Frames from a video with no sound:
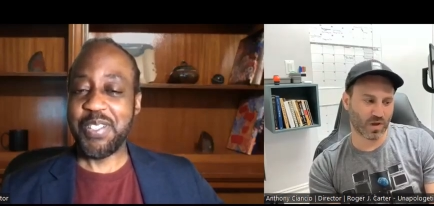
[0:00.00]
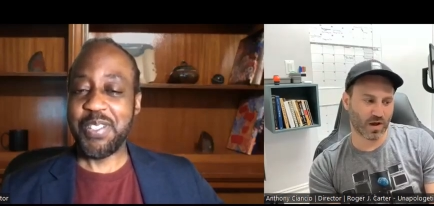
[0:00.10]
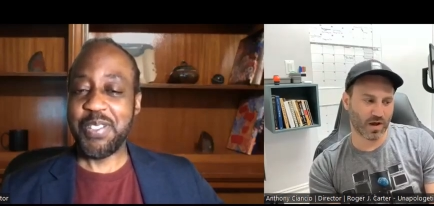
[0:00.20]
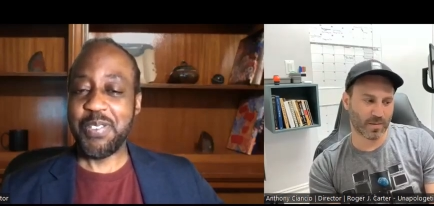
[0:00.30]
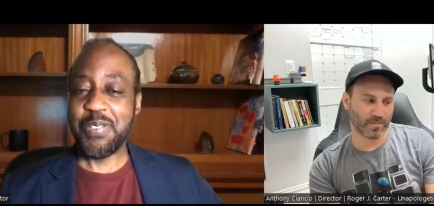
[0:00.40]

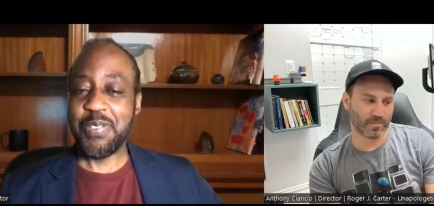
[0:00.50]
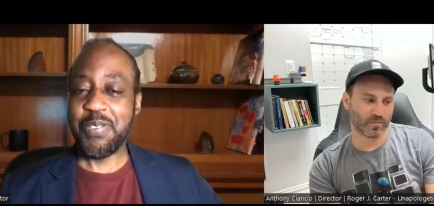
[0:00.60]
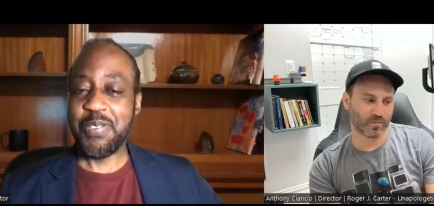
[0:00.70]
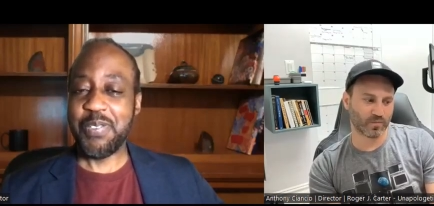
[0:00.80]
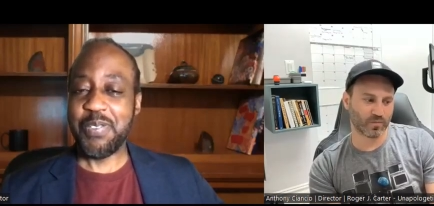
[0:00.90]
Speaker 1: um,
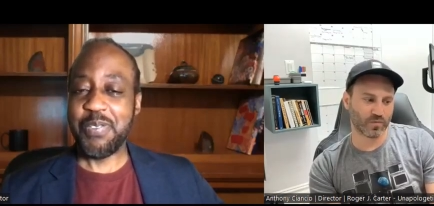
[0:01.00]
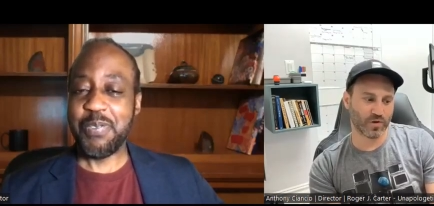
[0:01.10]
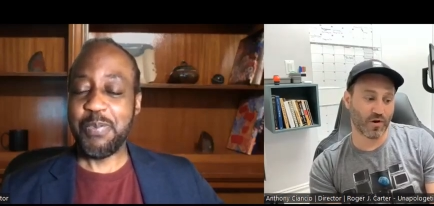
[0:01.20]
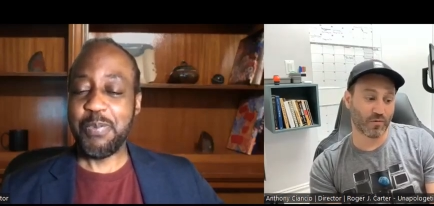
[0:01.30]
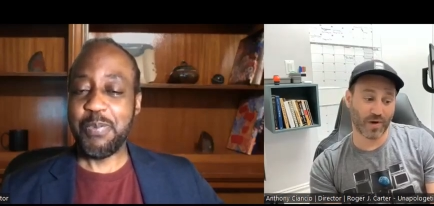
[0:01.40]

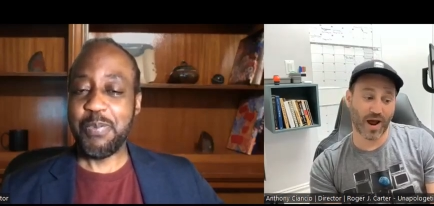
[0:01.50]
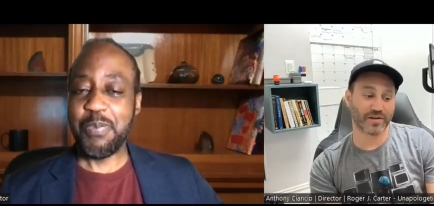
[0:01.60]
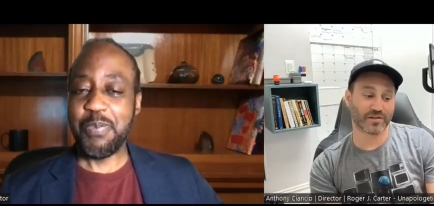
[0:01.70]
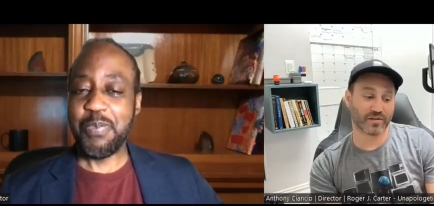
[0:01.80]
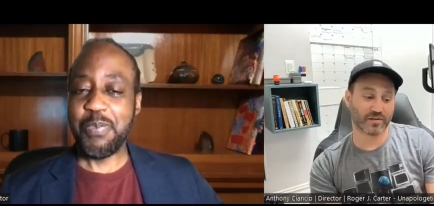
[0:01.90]
you know,
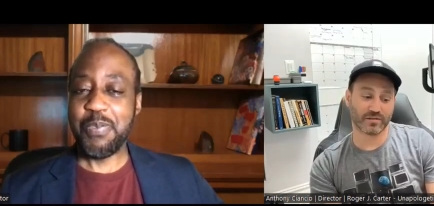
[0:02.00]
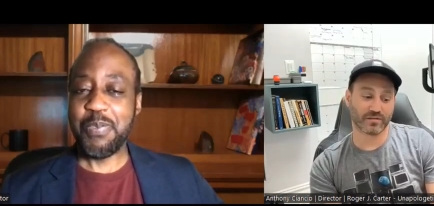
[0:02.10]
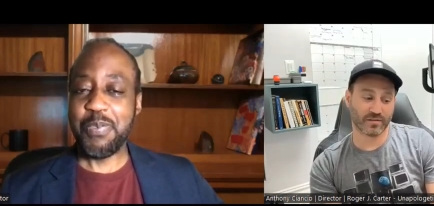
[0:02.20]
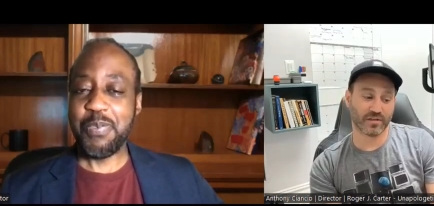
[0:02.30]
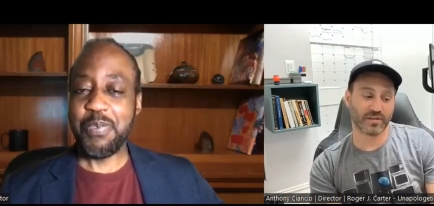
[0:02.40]
Roger,
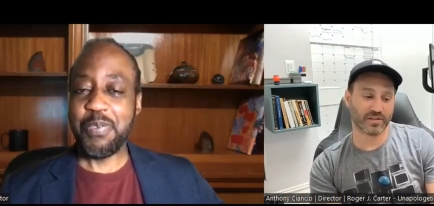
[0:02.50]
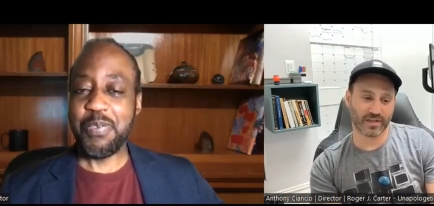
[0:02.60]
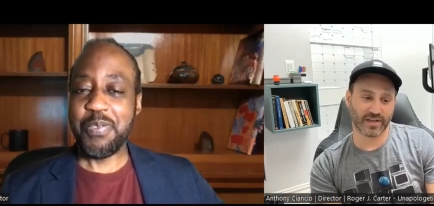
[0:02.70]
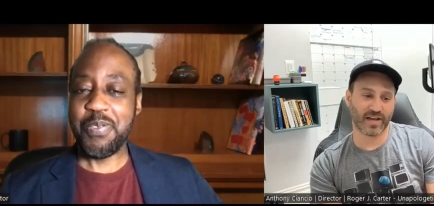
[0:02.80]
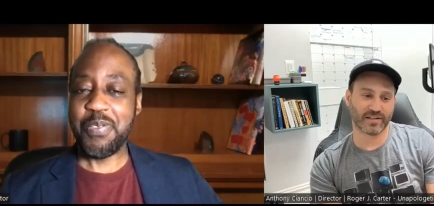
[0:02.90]
and
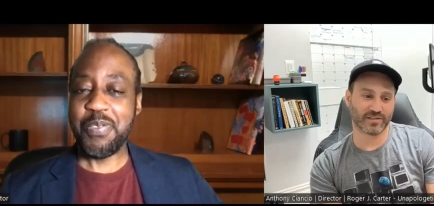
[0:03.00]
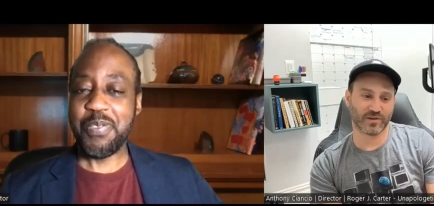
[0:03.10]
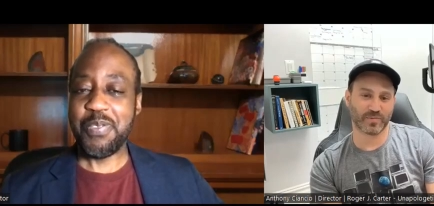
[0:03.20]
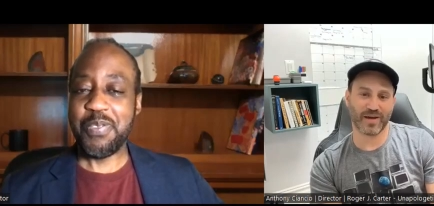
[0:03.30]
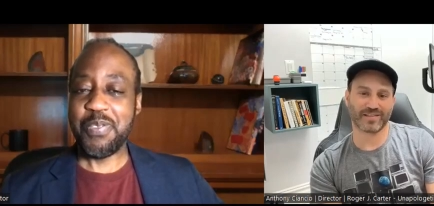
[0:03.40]
again, this
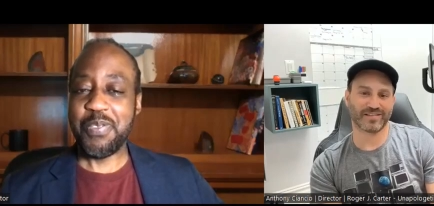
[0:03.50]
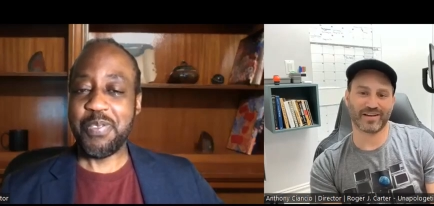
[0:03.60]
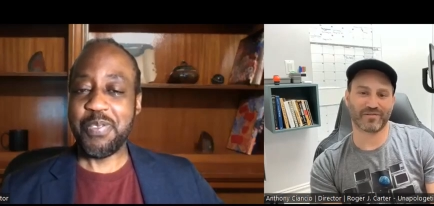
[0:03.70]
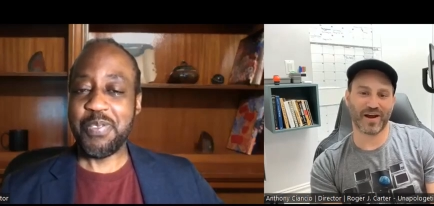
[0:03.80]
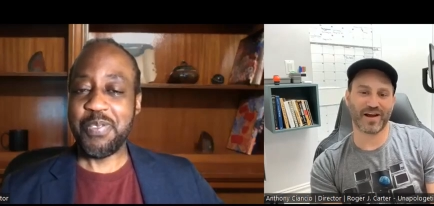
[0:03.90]
goes back to
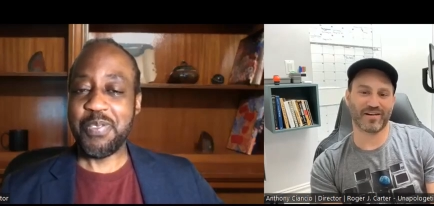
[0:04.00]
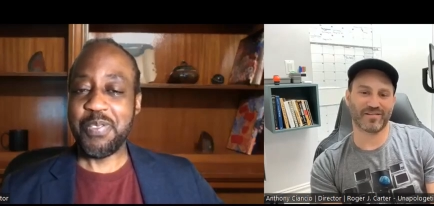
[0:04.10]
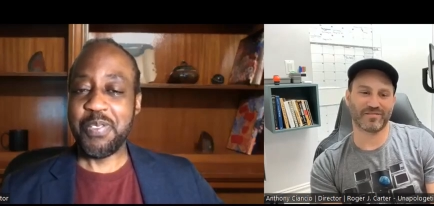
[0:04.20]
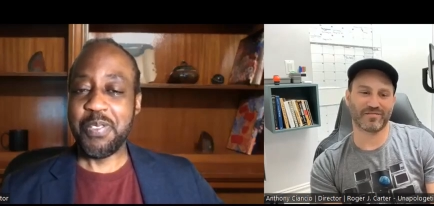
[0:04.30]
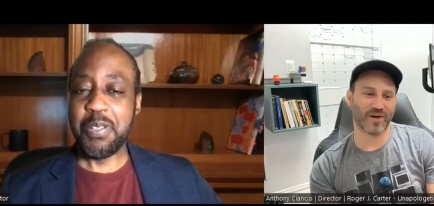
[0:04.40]
like Ro-
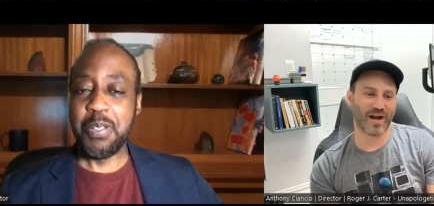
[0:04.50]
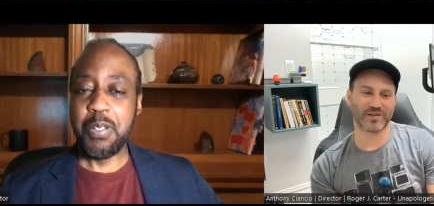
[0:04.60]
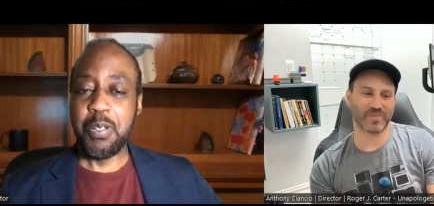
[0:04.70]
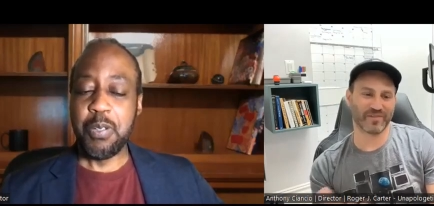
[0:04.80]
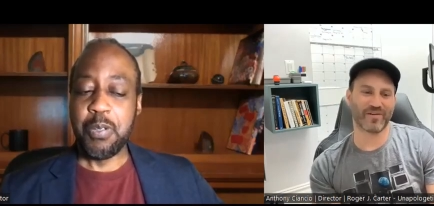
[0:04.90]

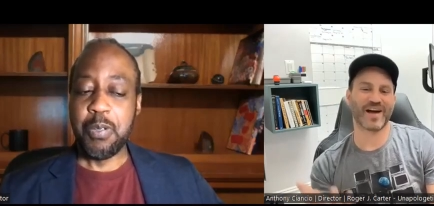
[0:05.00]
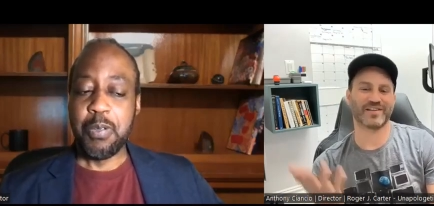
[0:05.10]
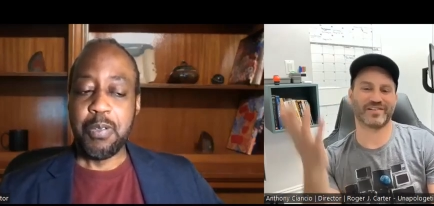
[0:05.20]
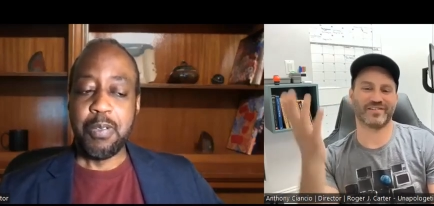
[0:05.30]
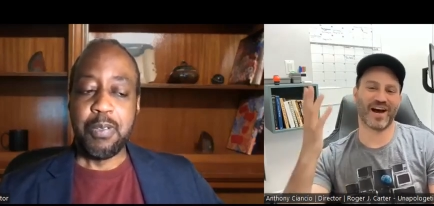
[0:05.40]
Roger being
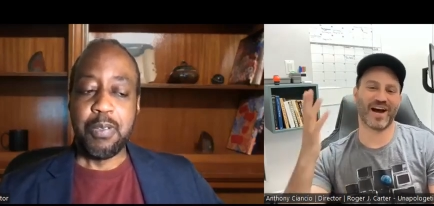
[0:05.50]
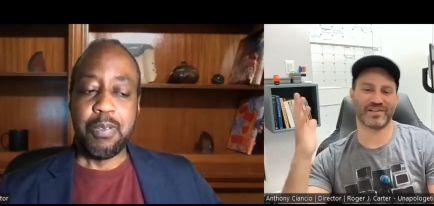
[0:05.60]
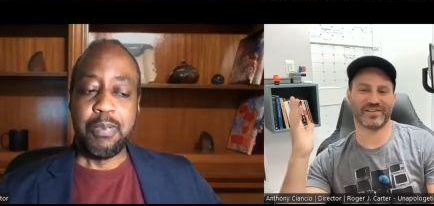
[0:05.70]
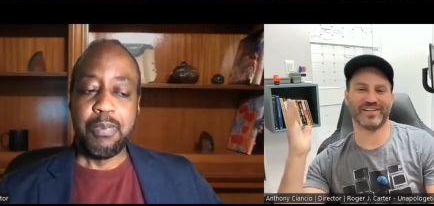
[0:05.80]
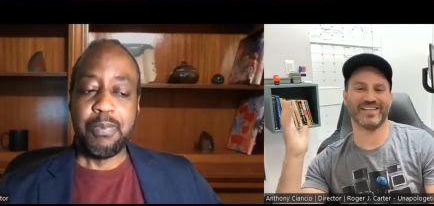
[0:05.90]
Roger.
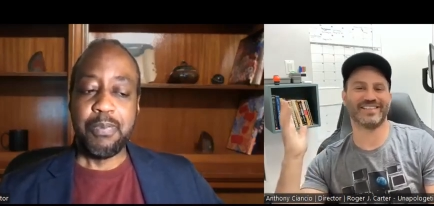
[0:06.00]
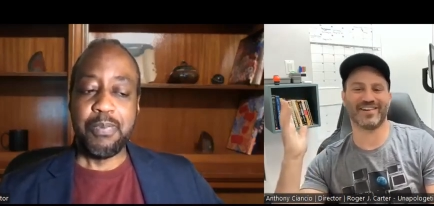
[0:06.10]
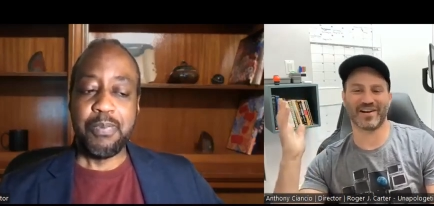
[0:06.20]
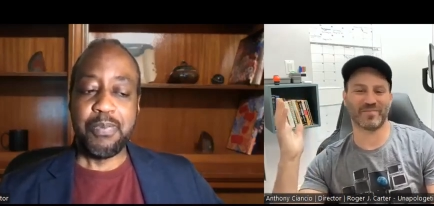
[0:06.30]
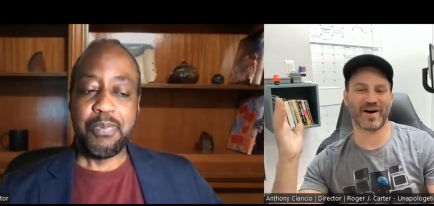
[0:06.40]
Roger is
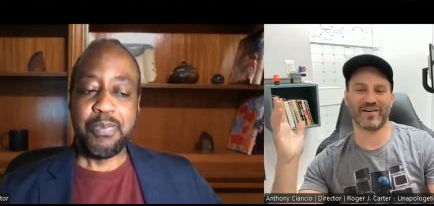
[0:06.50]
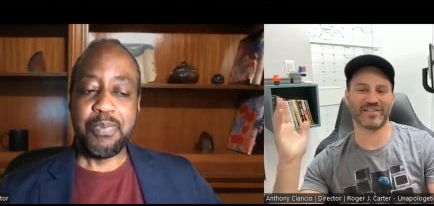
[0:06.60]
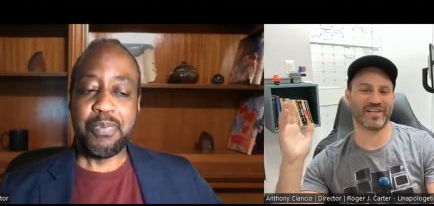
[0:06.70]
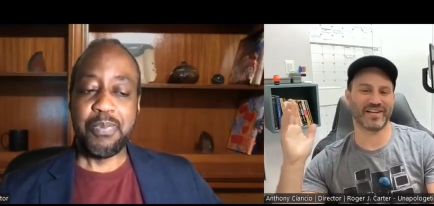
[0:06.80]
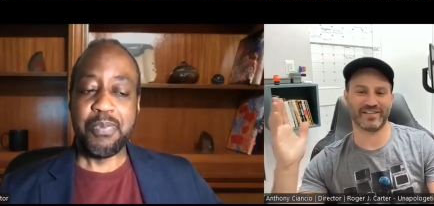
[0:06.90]

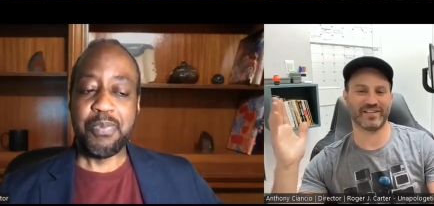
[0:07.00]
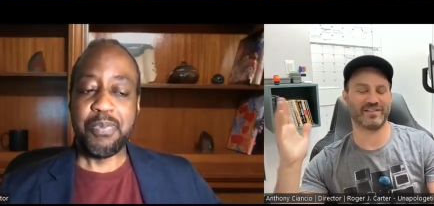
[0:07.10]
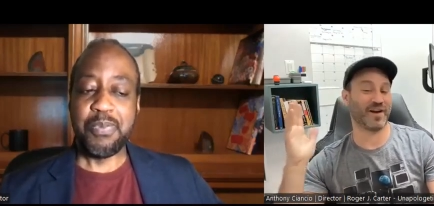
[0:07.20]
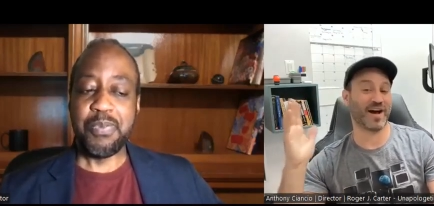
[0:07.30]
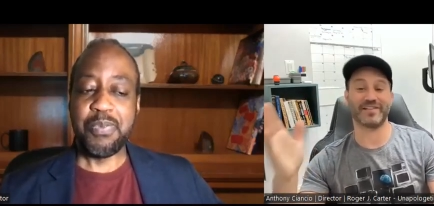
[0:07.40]
unapologetically
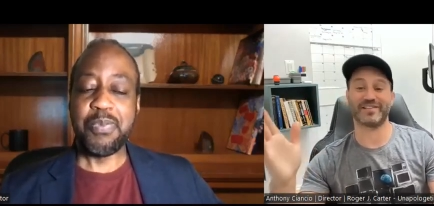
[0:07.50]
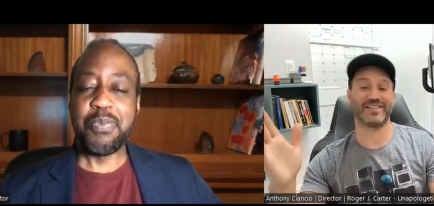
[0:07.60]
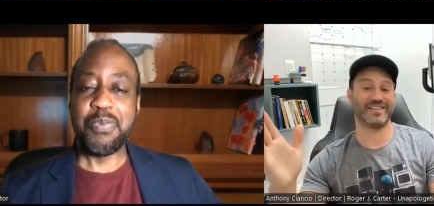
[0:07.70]
Roger.